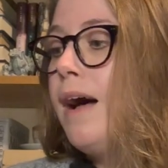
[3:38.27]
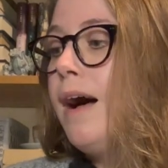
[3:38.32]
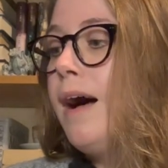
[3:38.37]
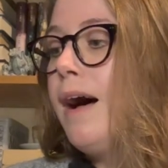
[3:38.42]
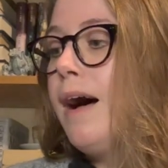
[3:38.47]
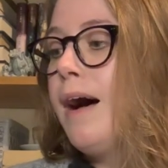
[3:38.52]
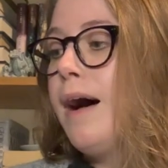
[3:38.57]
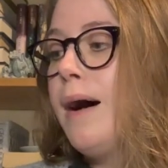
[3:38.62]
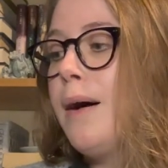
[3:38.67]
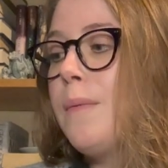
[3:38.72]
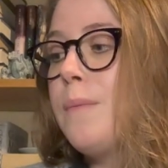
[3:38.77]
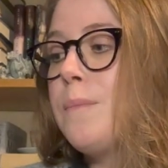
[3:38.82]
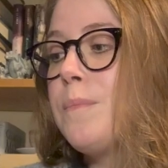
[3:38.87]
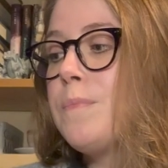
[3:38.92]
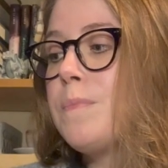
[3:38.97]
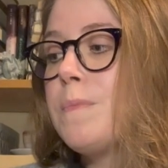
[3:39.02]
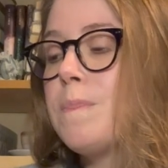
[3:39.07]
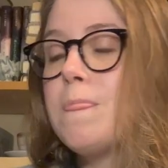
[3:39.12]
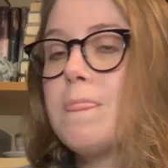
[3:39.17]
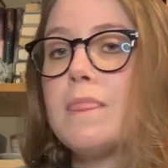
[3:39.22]

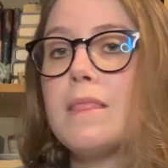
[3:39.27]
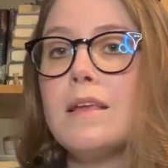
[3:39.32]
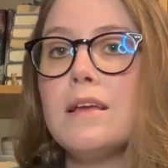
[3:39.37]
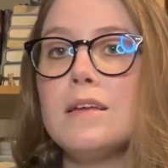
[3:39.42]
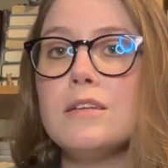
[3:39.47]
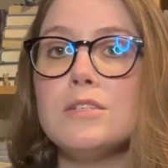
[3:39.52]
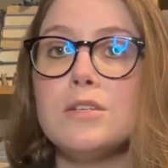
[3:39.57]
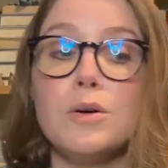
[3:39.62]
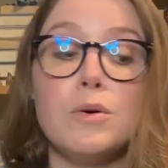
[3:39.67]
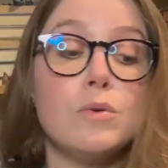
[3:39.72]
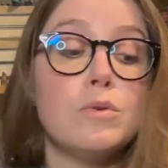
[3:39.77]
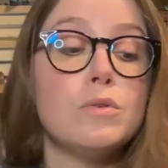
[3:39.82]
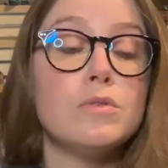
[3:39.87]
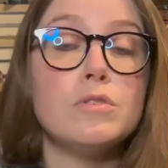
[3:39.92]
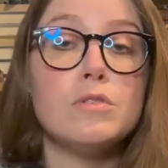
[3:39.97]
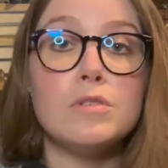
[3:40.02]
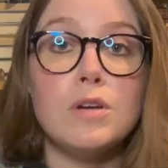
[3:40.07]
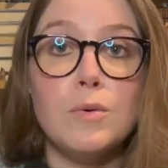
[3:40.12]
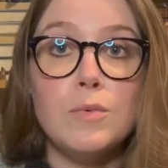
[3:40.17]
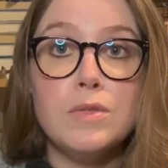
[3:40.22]
So
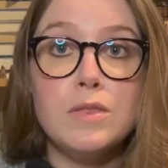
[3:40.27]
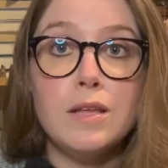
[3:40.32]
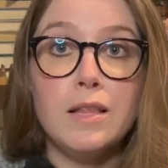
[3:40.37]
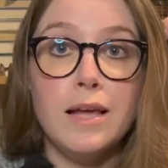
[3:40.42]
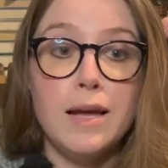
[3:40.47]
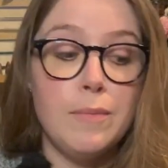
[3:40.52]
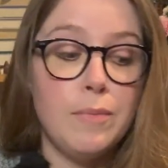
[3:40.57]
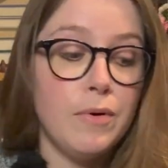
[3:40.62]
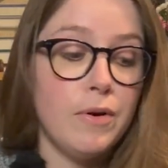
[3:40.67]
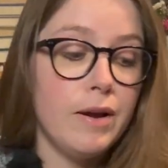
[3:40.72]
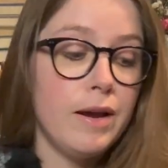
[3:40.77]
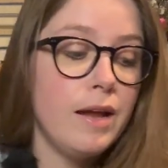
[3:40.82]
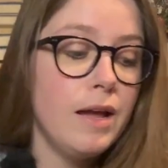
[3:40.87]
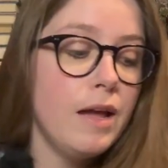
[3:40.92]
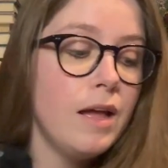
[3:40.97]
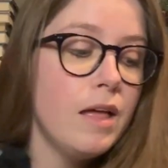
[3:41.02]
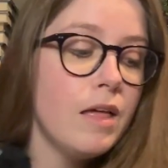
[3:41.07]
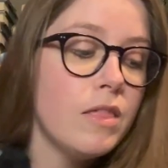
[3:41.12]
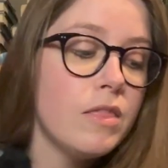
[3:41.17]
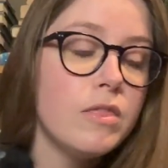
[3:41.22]
start with the library.
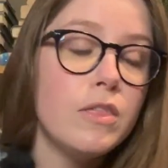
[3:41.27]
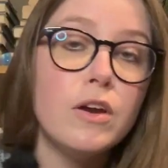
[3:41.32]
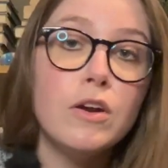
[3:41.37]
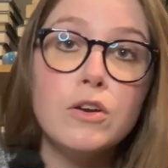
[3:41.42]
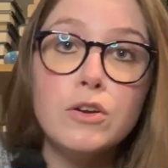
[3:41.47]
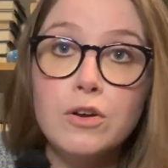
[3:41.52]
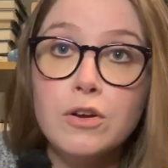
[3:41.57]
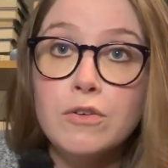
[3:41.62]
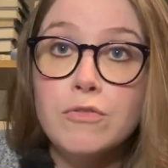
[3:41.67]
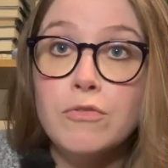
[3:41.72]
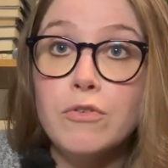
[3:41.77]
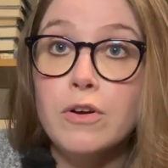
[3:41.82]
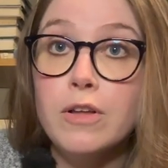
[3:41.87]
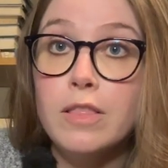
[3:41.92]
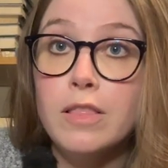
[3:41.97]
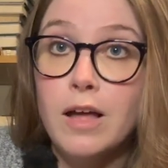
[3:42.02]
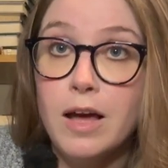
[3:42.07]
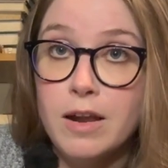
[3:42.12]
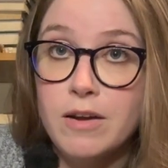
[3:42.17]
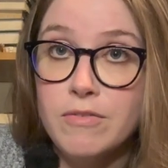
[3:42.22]
They're good for a
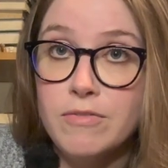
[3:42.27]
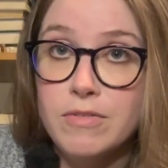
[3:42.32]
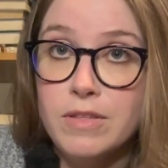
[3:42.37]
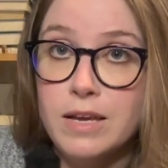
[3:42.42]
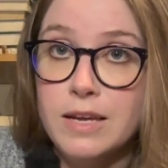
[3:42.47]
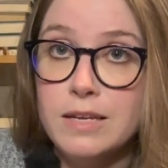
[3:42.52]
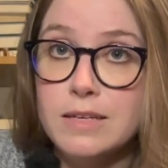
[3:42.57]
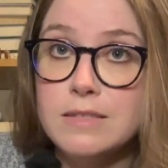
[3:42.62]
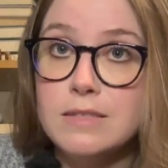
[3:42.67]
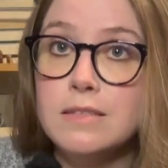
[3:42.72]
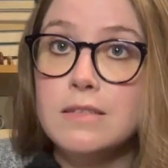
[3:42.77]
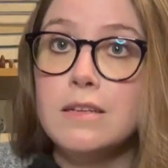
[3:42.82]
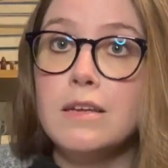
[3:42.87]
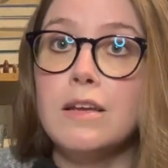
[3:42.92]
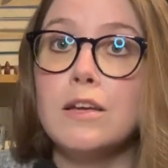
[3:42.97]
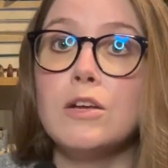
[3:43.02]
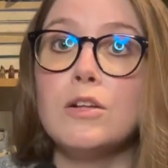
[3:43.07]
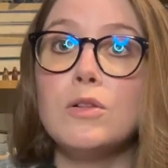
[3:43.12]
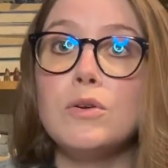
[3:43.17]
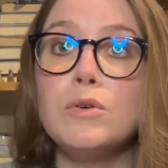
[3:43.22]
lot of things,
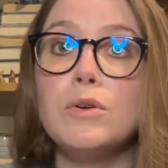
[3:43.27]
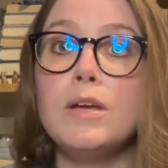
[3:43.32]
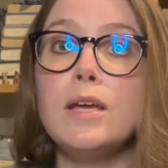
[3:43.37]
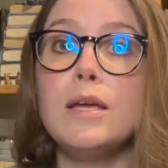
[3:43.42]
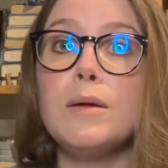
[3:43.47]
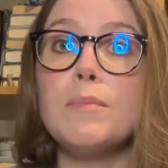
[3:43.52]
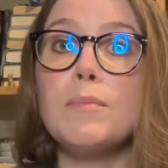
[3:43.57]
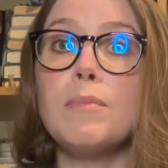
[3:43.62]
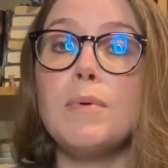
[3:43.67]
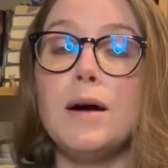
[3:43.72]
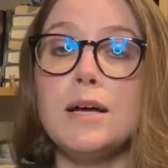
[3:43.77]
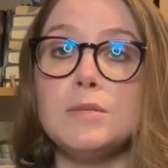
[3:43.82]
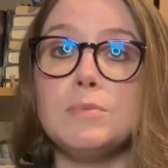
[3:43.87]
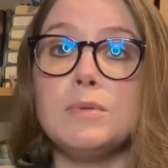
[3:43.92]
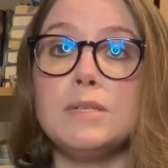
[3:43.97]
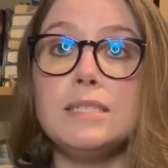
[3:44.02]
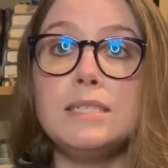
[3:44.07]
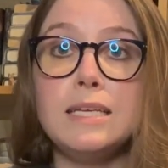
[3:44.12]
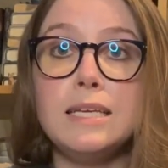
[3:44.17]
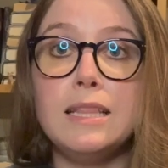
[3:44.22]
including
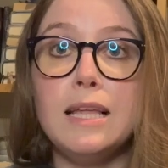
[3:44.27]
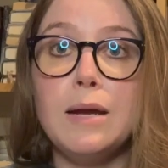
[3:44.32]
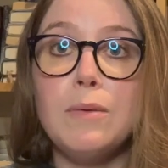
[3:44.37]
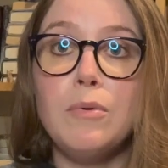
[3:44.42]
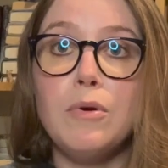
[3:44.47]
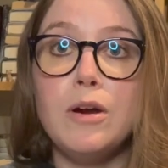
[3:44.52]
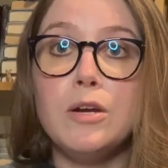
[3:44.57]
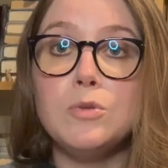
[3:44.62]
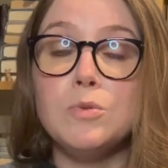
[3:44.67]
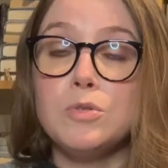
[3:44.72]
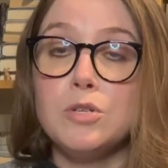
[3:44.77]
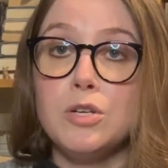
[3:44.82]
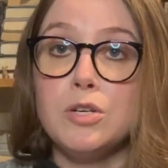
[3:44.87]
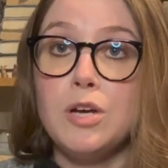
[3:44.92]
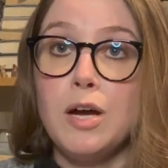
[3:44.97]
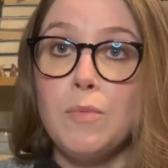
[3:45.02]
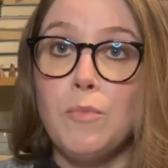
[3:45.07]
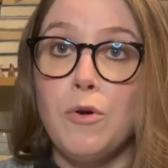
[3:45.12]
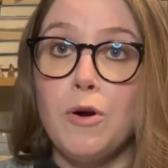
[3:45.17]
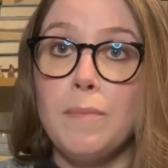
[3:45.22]
possibly seed libraries, which I'll
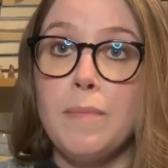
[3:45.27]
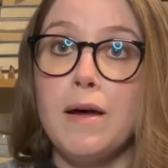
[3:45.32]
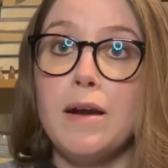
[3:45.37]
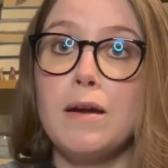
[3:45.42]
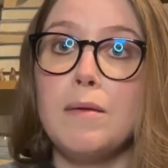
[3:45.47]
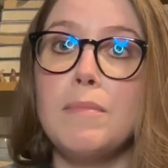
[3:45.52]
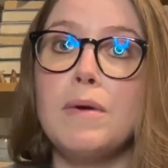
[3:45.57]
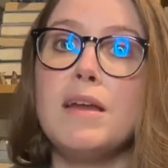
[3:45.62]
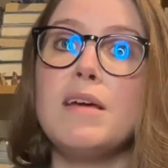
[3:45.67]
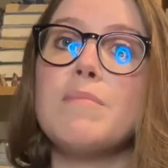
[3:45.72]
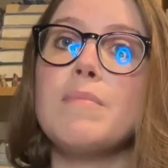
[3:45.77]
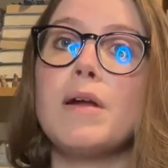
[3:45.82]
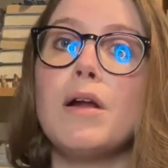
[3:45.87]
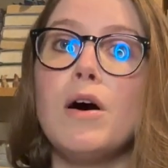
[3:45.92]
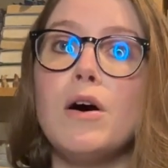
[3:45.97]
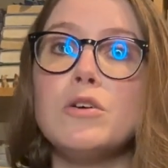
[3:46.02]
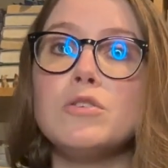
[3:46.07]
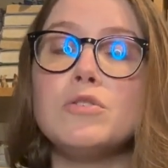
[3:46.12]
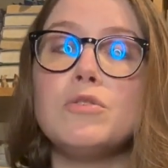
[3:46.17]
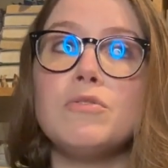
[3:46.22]
talk more about in a minute, but
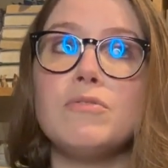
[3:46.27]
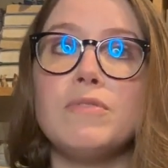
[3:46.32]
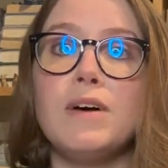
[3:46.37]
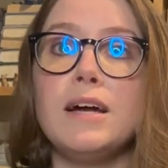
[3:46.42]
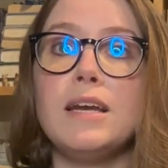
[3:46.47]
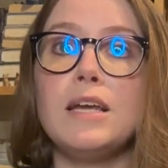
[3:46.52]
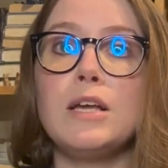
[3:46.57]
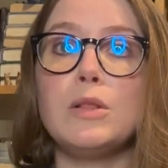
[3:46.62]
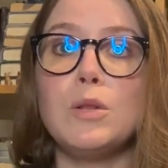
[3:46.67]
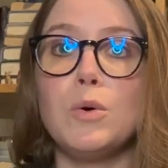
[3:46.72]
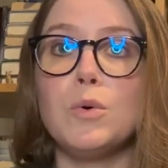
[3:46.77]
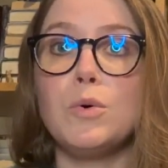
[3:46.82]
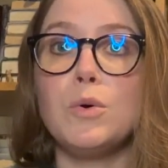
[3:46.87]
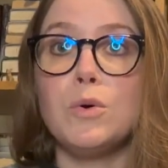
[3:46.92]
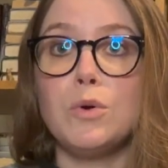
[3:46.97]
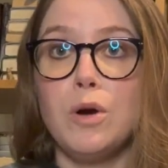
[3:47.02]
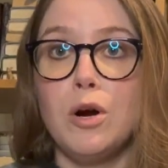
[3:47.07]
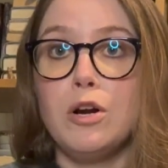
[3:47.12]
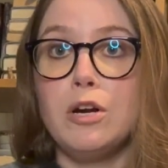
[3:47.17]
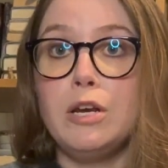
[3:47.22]
also finding local
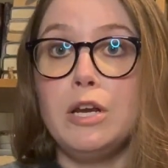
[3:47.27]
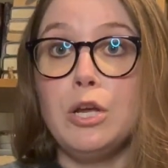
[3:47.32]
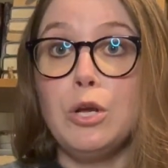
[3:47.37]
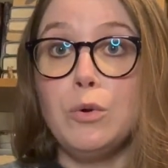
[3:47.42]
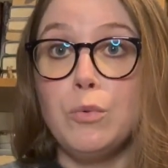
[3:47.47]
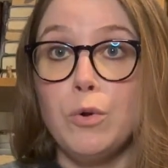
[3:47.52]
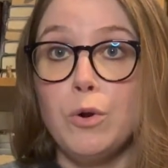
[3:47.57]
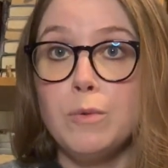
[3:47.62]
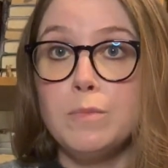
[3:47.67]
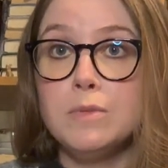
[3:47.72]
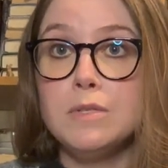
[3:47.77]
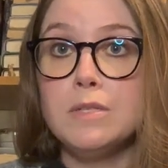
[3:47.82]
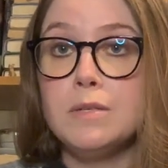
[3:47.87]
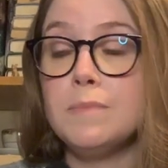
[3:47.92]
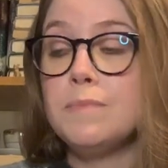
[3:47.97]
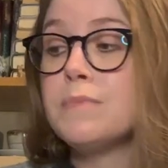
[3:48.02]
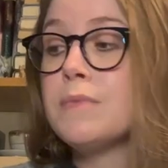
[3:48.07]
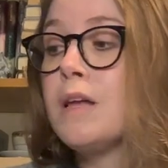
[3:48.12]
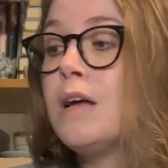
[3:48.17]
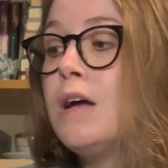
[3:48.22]
gardening groups.
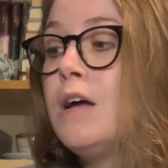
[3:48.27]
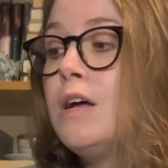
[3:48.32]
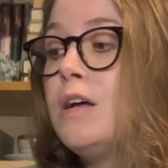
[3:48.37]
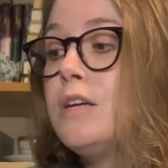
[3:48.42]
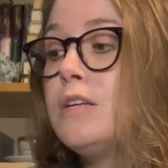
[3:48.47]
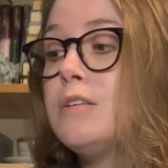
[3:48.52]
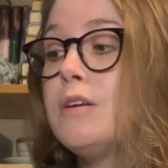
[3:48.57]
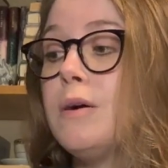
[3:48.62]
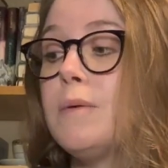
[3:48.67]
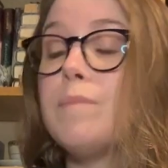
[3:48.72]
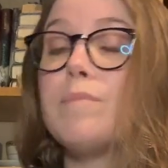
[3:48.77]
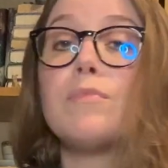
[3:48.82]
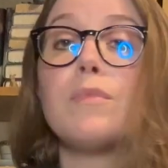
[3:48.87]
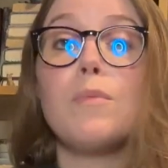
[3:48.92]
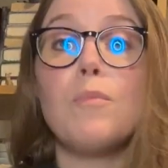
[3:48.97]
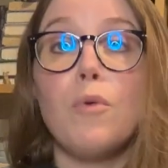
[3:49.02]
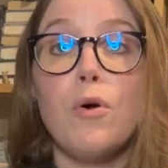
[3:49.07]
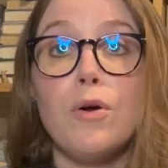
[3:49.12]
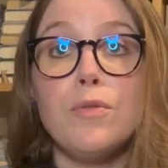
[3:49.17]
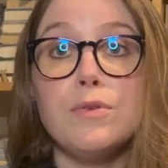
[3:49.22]
So
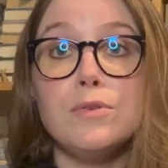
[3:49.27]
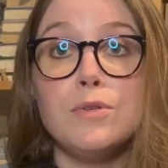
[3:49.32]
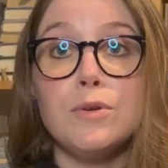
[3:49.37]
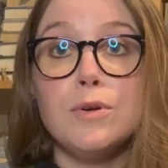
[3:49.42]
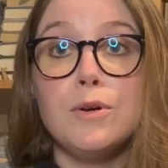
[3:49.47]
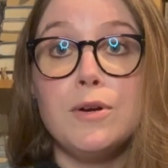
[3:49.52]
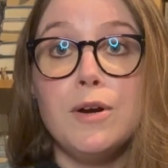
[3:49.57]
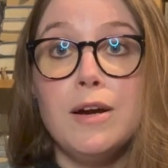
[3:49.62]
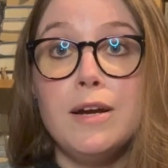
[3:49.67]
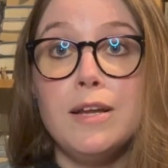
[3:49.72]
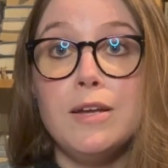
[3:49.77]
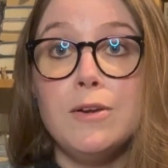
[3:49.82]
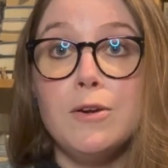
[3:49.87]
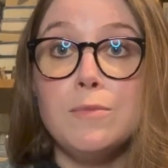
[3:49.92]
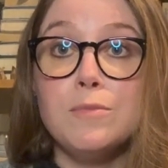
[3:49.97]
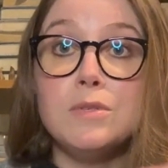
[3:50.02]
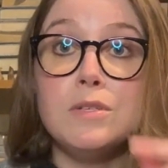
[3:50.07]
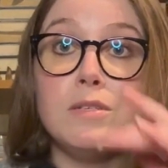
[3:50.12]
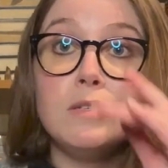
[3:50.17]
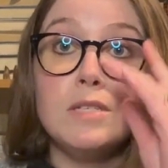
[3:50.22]
more on those local gardening
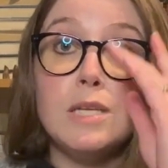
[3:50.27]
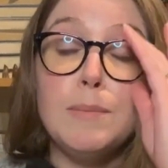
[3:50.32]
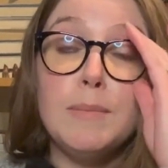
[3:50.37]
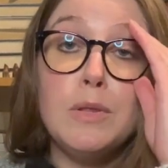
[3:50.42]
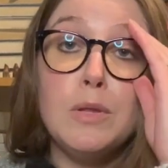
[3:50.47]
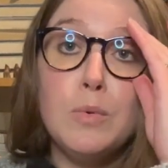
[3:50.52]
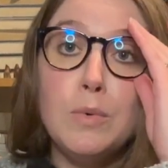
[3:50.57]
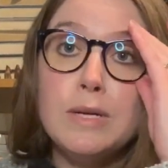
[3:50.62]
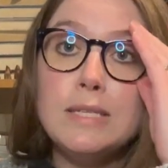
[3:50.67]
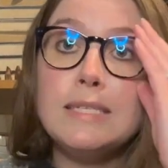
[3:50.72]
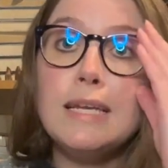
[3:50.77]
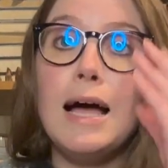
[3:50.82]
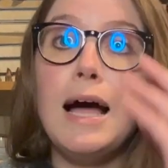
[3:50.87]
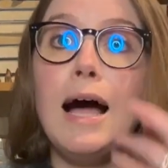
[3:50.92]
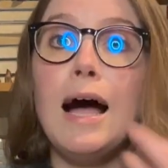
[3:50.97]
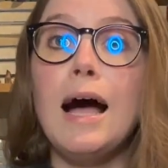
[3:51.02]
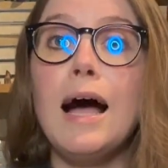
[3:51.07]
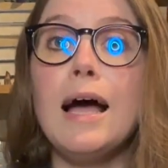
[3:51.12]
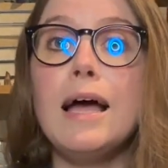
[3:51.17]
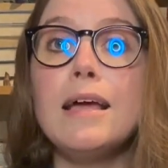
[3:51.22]
groups. Some of the ones
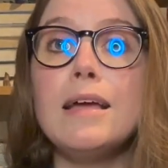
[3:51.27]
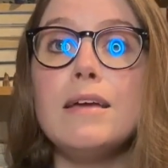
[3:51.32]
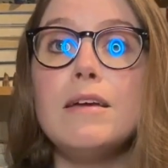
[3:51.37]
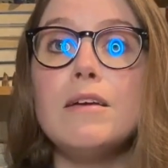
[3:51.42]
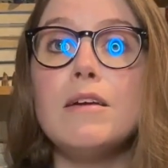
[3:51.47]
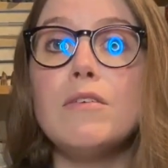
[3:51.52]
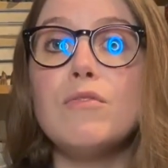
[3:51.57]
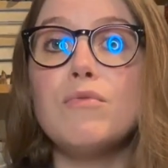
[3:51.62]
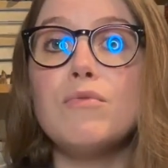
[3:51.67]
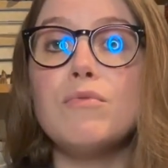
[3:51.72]
I have